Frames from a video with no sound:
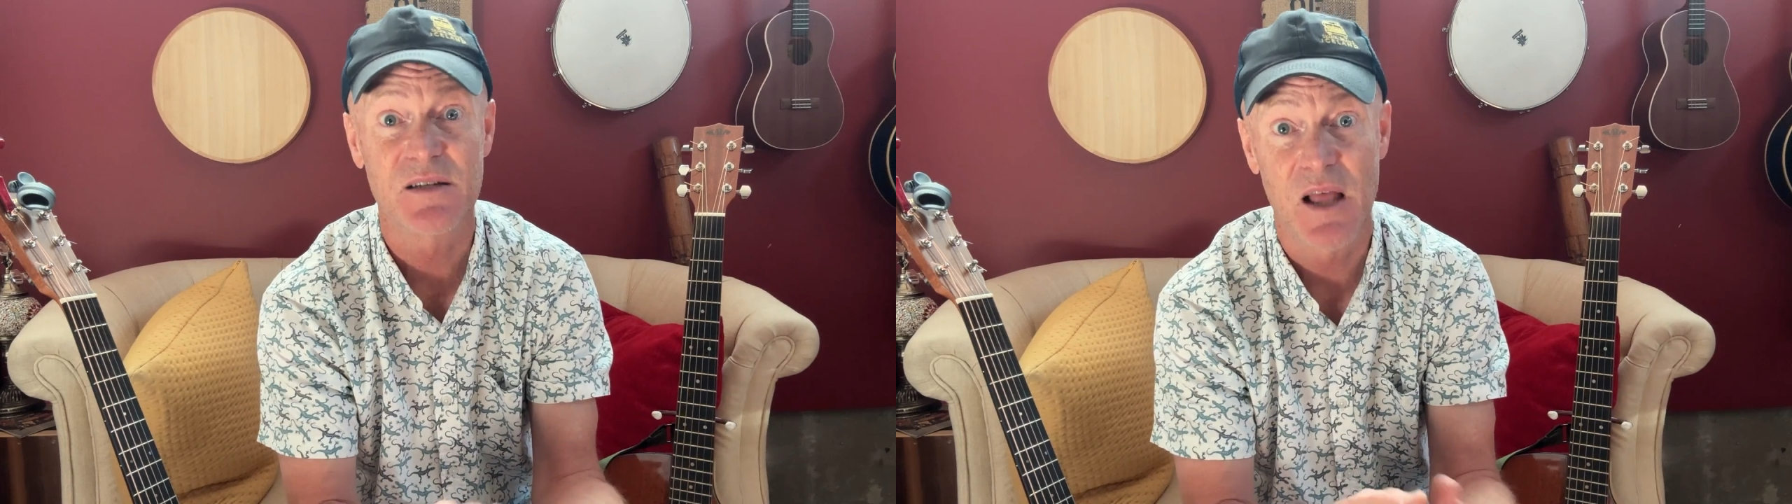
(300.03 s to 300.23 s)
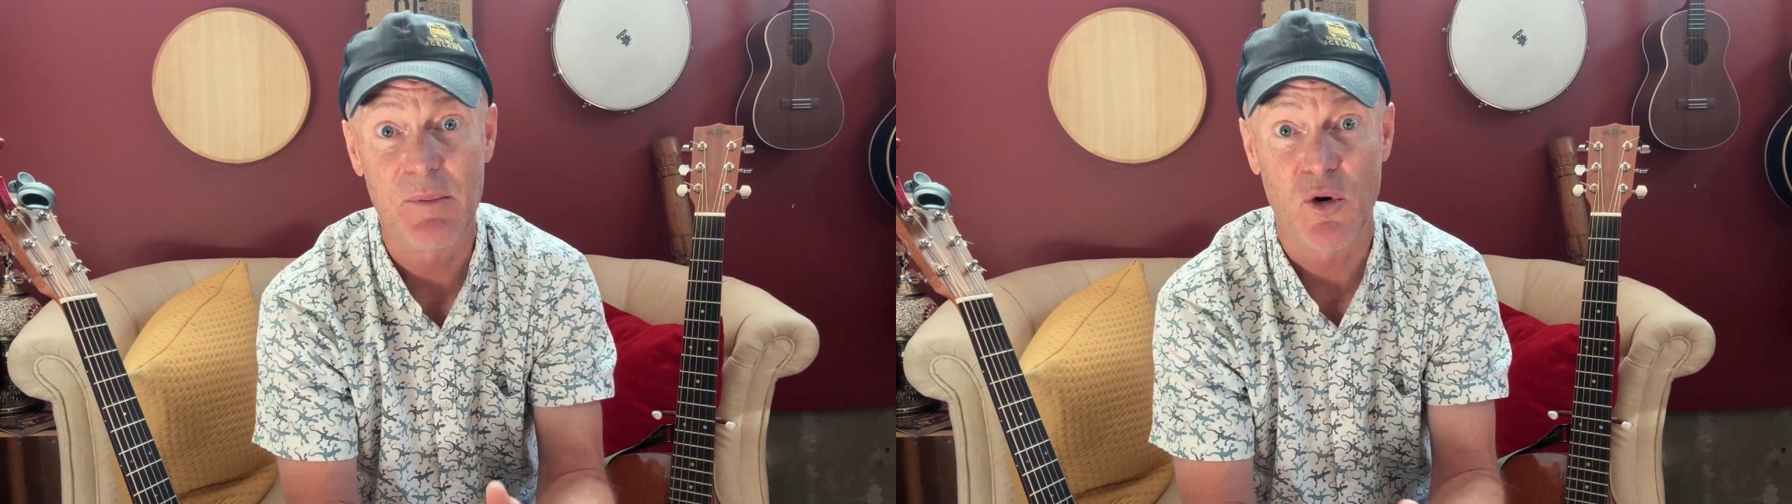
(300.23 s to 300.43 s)

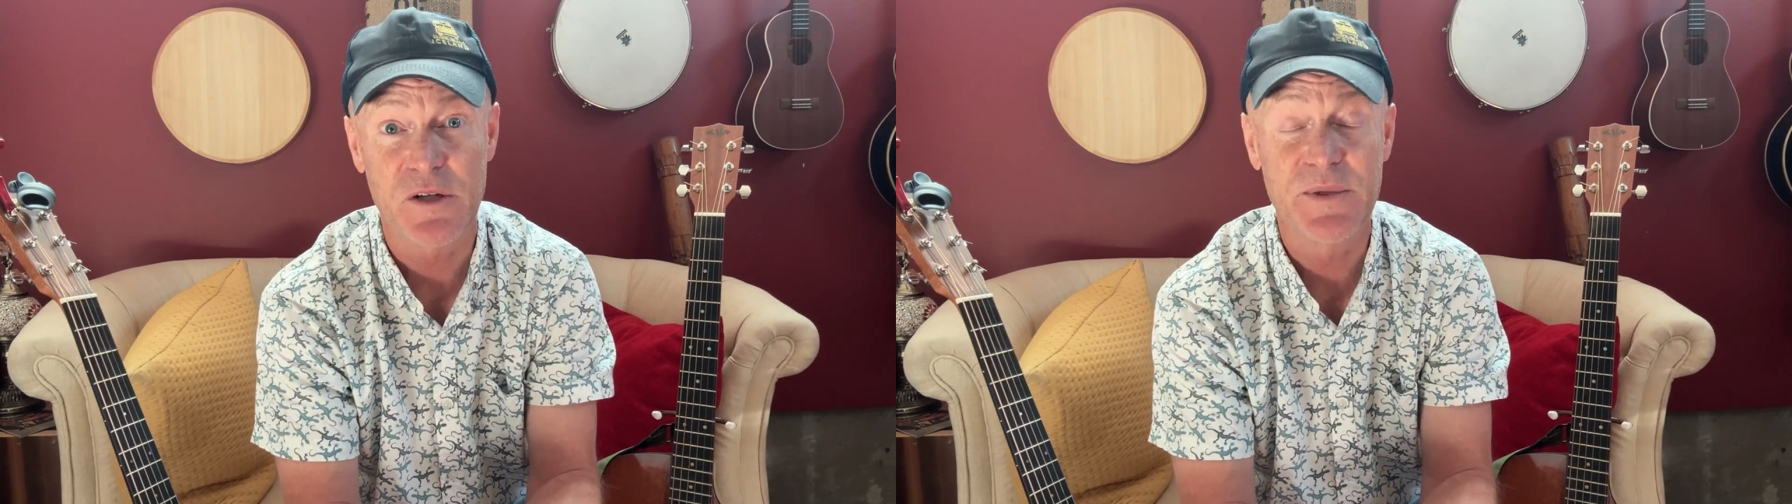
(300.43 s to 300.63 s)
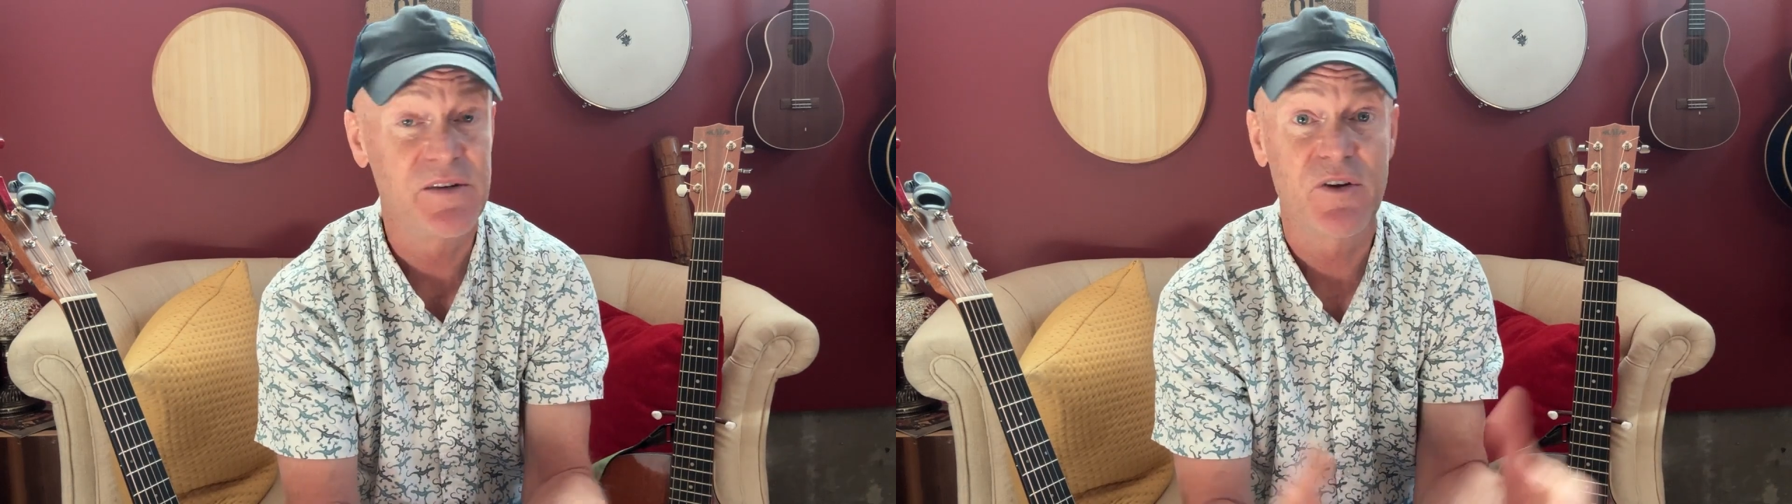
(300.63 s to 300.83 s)
a lot more
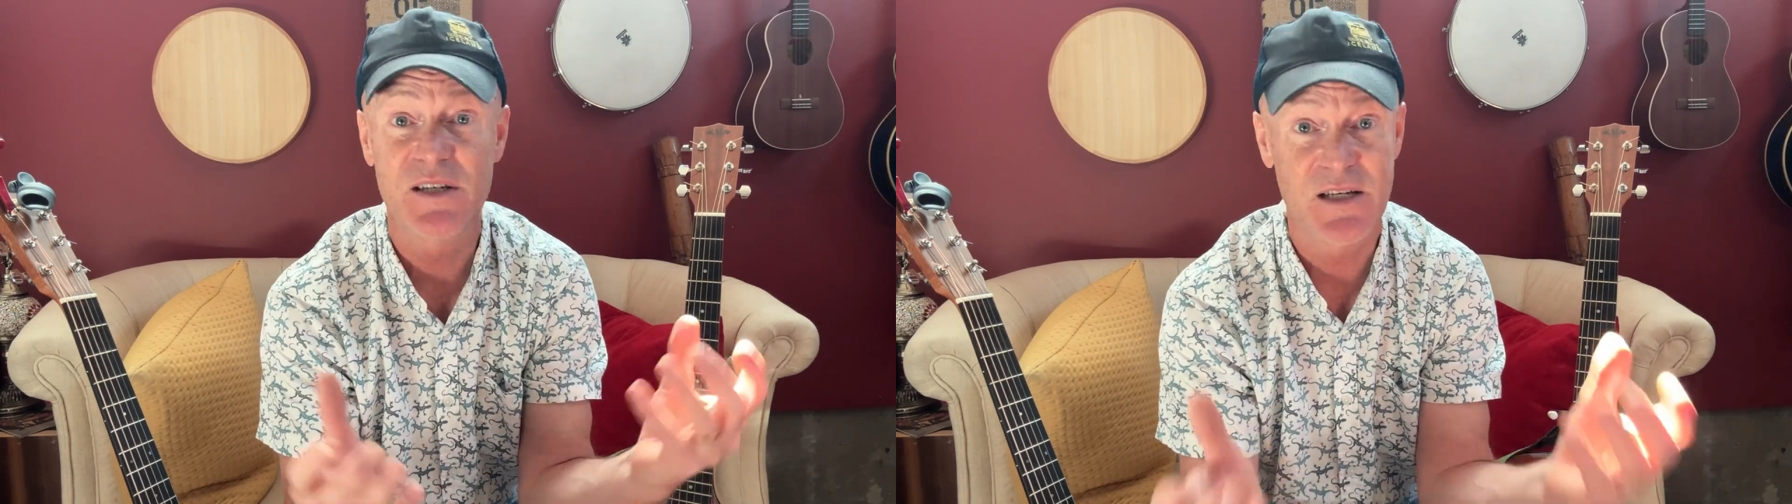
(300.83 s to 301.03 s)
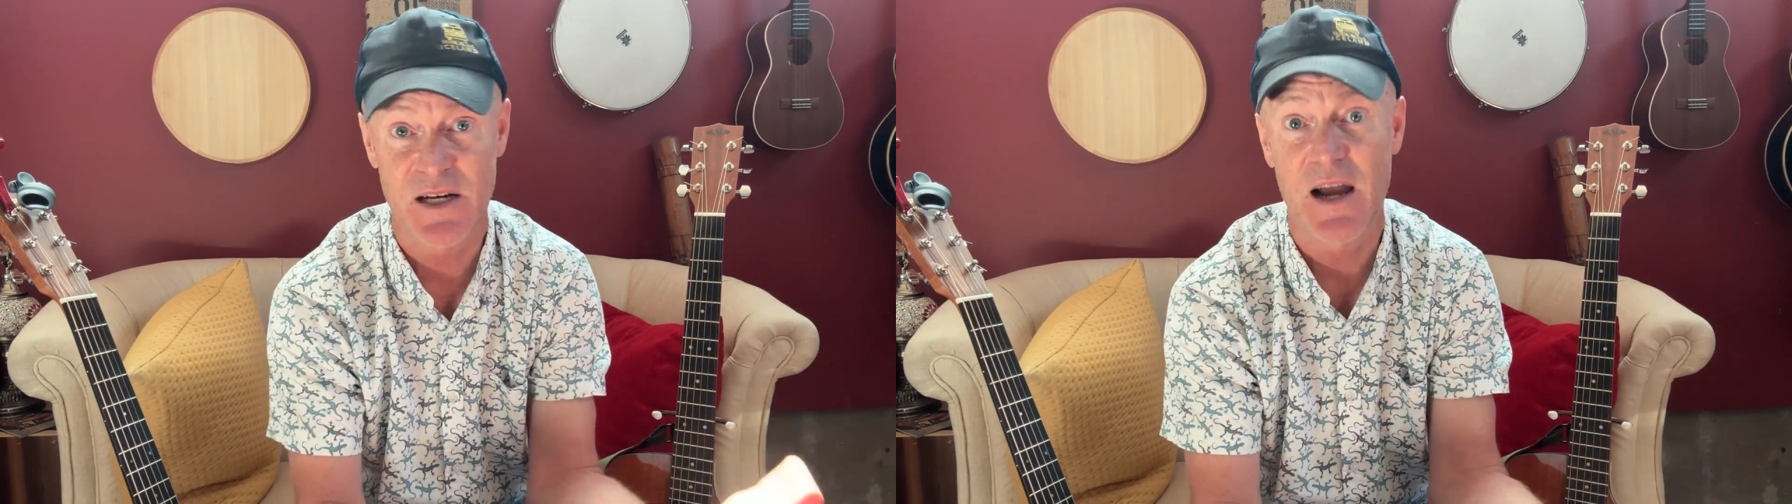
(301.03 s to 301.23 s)
expensive,
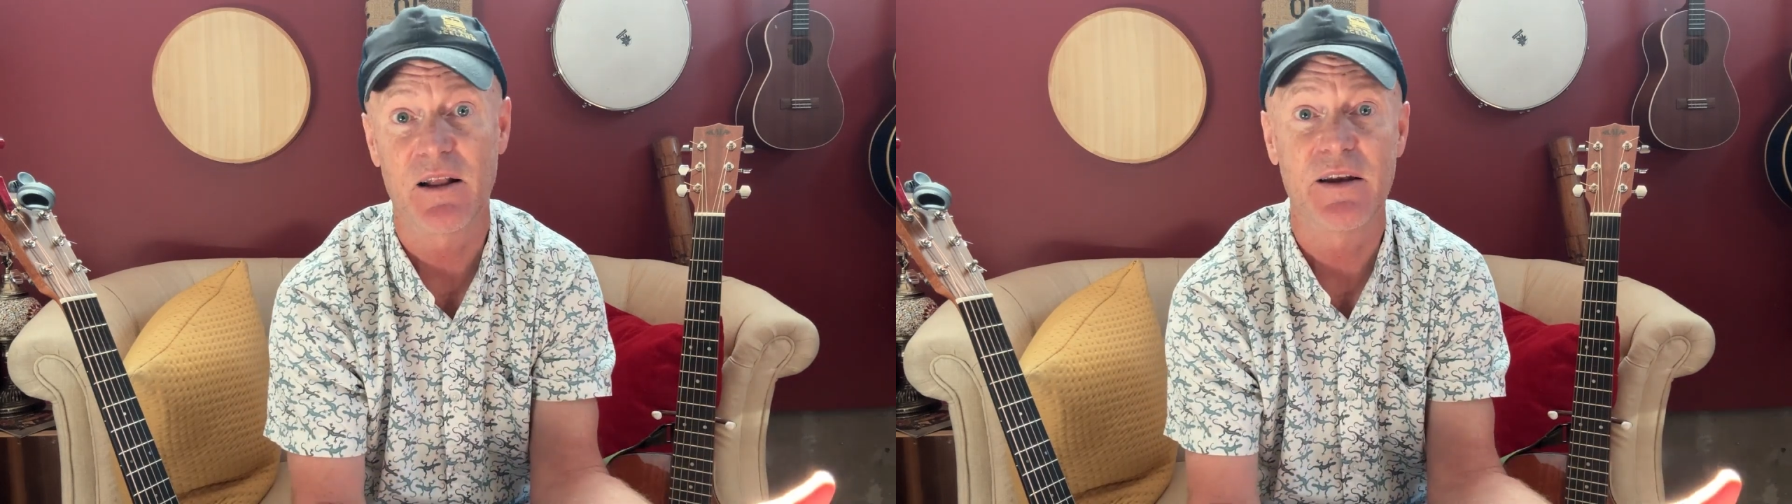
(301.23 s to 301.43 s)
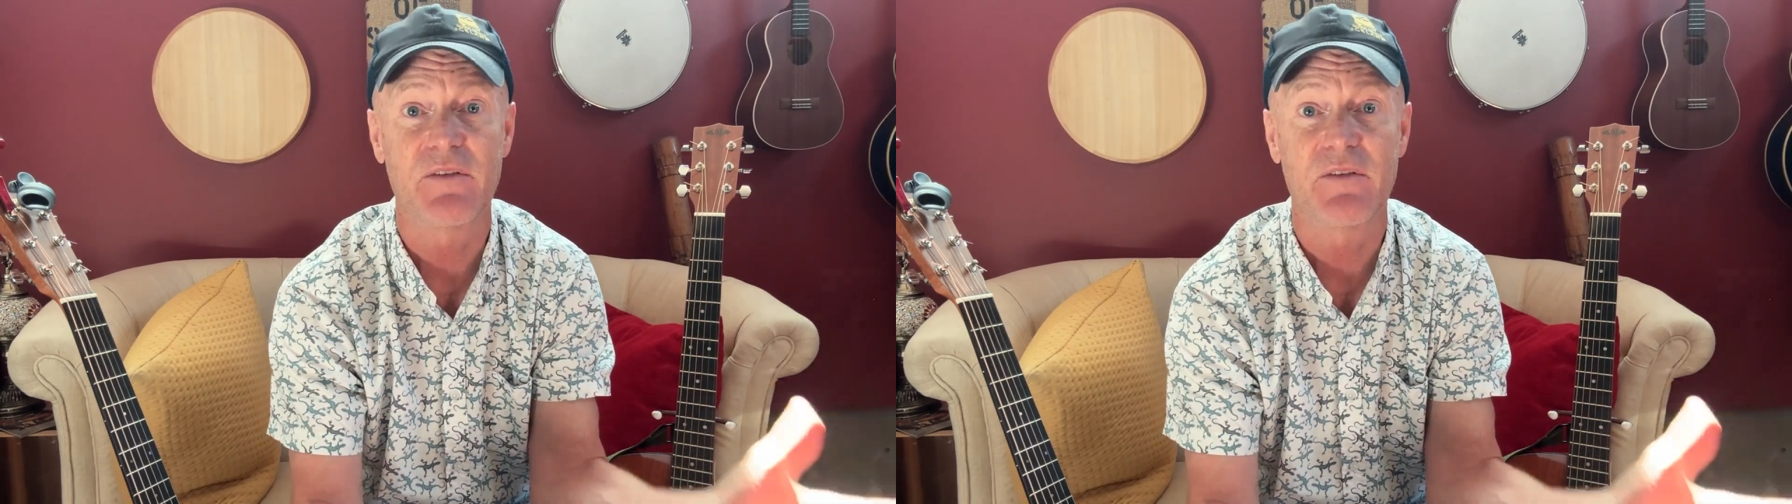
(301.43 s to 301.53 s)
because it's an island.